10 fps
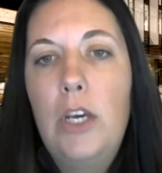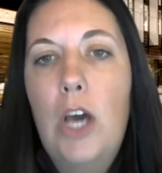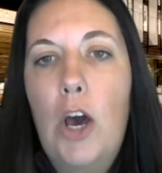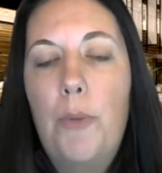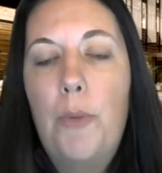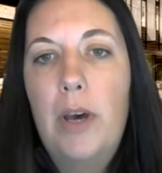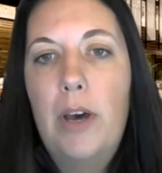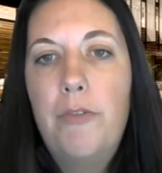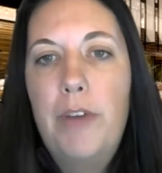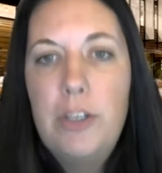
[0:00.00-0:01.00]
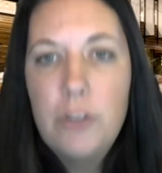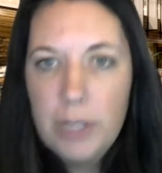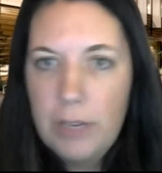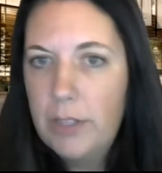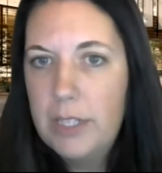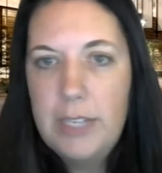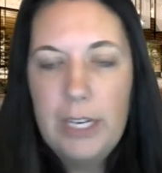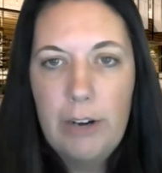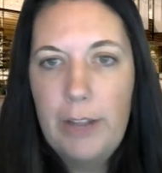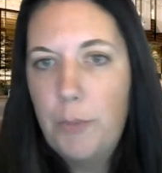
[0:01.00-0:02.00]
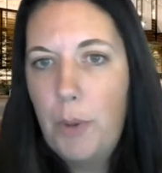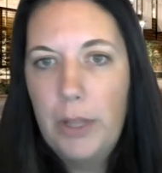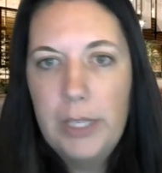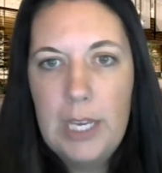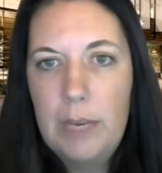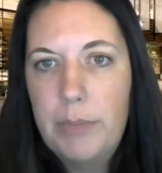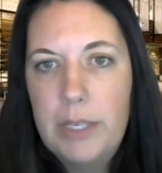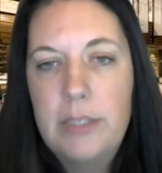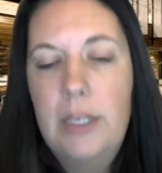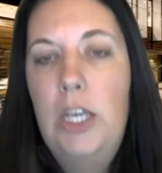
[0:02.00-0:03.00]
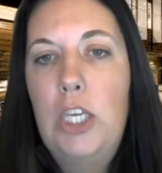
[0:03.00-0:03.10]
eventually, if let's say you're at the Poly campus,